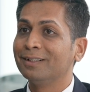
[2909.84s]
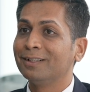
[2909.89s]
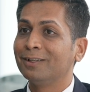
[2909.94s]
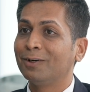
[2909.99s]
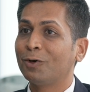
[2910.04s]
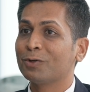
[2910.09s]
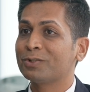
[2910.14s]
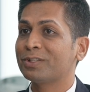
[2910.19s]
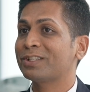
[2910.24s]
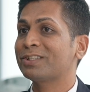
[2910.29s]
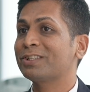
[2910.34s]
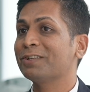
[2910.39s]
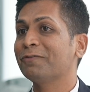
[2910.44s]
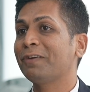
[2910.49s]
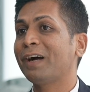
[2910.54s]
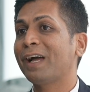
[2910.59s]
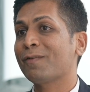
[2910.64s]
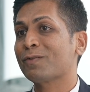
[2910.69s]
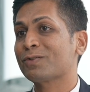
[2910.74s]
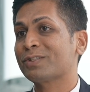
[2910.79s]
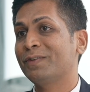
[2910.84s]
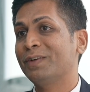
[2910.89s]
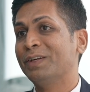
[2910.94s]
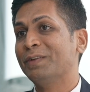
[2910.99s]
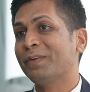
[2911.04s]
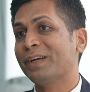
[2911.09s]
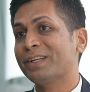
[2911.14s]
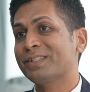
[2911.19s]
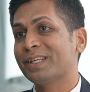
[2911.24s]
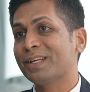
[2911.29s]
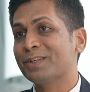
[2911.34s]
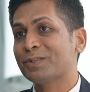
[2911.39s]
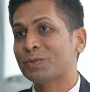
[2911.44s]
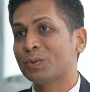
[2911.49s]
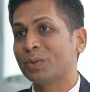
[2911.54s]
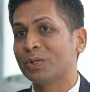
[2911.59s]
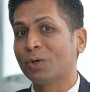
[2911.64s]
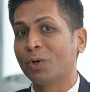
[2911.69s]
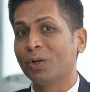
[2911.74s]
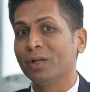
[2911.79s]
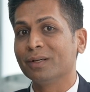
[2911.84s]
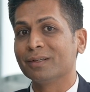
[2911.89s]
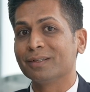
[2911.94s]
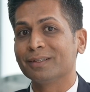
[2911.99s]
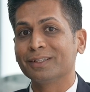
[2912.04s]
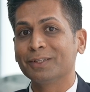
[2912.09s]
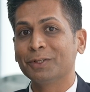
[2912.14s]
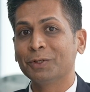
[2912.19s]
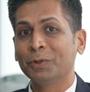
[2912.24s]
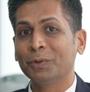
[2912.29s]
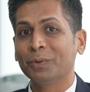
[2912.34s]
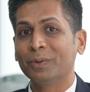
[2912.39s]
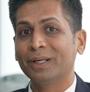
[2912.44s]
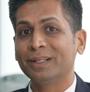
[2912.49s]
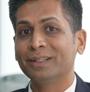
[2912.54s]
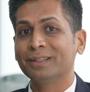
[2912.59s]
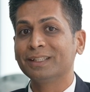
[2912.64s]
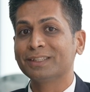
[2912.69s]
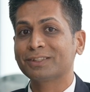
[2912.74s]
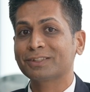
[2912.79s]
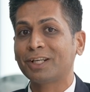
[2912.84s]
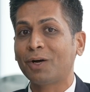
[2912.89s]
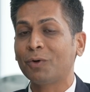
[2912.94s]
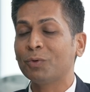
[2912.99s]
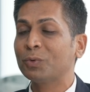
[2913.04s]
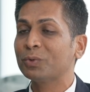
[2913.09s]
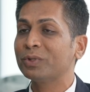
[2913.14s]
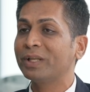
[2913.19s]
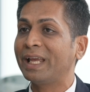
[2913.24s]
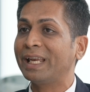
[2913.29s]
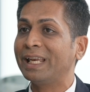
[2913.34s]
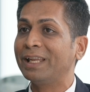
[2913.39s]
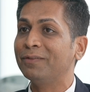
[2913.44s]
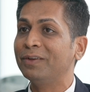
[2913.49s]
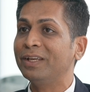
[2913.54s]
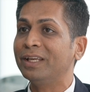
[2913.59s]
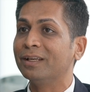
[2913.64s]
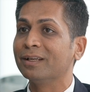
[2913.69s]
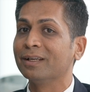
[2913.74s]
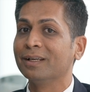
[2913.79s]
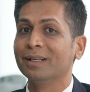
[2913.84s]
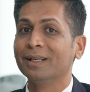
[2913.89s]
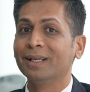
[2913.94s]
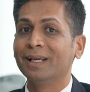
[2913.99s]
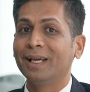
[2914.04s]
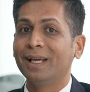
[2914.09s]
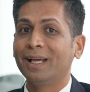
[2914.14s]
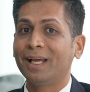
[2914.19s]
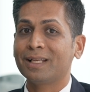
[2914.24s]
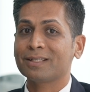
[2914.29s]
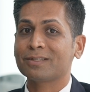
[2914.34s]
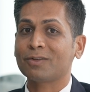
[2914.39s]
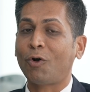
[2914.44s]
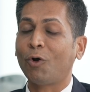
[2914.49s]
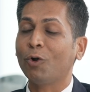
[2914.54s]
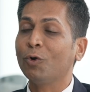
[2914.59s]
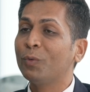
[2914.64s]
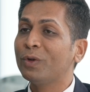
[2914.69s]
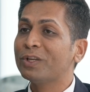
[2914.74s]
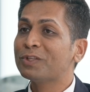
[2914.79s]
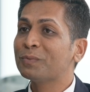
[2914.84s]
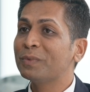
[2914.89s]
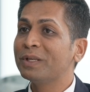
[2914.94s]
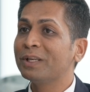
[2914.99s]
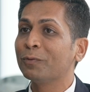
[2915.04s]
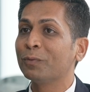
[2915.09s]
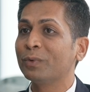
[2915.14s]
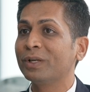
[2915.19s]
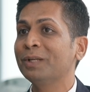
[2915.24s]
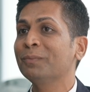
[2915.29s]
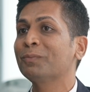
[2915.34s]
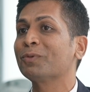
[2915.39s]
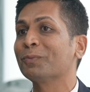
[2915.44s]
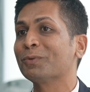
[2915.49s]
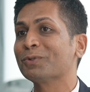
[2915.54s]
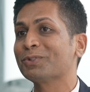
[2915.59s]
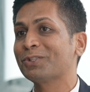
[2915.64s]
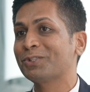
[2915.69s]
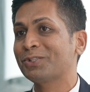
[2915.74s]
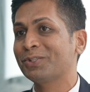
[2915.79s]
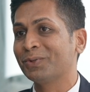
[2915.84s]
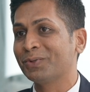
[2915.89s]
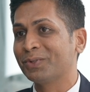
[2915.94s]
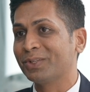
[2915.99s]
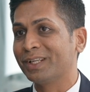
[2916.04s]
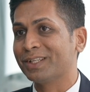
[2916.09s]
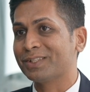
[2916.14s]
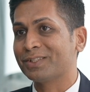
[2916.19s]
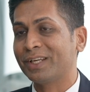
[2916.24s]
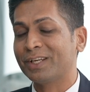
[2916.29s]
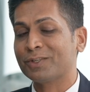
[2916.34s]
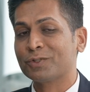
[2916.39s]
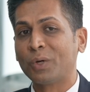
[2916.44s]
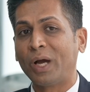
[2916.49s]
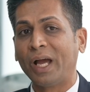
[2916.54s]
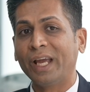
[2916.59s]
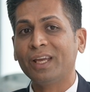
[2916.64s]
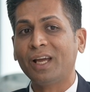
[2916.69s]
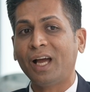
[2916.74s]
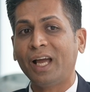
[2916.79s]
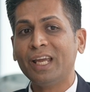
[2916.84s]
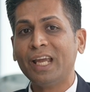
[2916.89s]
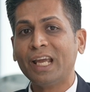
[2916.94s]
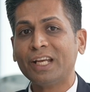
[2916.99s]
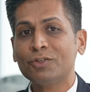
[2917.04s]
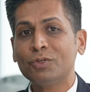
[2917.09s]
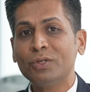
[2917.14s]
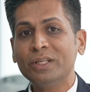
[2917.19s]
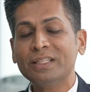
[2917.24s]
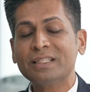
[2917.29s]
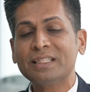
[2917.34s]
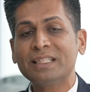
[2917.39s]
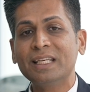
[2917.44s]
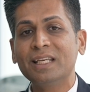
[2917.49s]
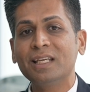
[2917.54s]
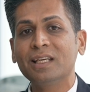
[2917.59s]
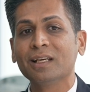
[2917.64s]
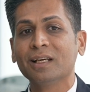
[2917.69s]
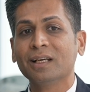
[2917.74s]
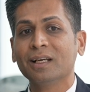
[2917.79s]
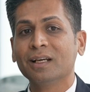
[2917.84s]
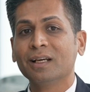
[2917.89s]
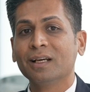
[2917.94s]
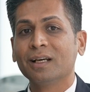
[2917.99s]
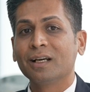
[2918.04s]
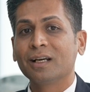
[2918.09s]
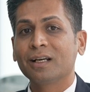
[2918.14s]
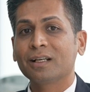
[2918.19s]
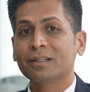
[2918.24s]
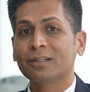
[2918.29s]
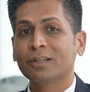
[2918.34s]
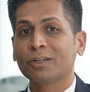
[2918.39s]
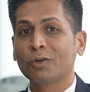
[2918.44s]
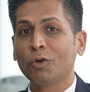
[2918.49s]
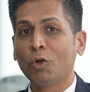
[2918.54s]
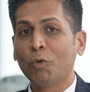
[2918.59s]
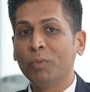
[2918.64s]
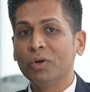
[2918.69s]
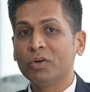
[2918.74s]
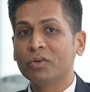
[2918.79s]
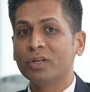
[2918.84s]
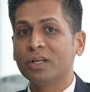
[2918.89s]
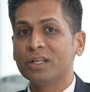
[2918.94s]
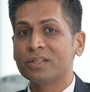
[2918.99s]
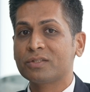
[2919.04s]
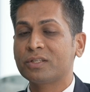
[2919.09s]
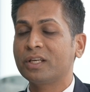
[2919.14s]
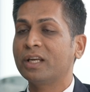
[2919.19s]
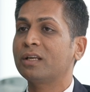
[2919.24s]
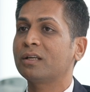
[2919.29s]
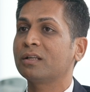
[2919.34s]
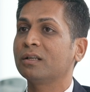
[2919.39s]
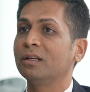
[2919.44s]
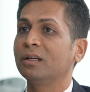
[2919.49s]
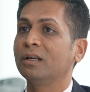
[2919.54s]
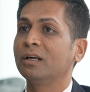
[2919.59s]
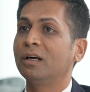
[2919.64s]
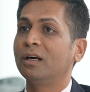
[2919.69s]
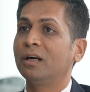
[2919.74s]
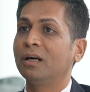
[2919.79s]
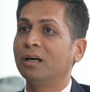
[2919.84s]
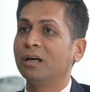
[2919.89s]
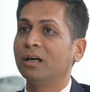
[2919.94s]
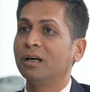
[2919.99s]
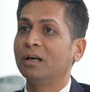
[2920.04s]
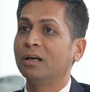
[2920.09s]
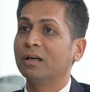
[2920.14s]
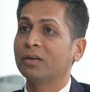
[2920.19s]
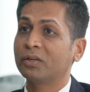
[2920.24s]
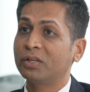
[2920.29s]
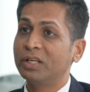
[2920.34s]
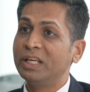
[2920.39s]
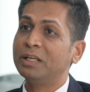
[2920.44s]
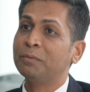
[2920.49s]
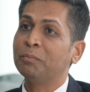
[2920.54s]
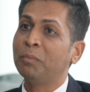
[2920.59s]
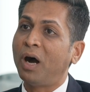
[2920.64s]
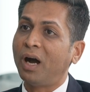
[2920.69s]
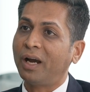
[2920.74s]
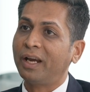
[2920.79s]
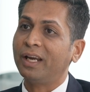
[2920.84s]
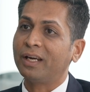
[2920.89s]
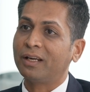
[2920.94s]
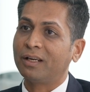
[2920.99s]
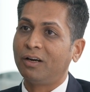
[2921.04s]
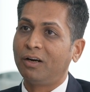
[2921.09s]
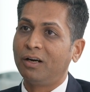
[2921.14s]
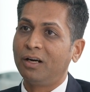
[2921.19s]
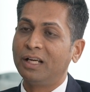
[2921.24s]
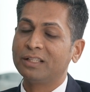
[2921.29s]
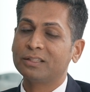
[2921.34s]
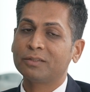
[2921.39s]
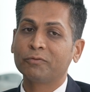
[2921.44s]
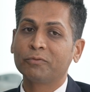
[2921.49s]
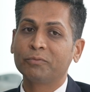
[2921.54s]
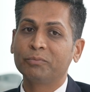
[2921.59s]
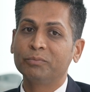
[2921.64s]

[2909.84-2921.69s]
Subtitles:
or 65 or 75 cents to a dollar, at a discount to the NAV, has always been a winning proposition on real estate. So I actually see the global real estate REIT market as a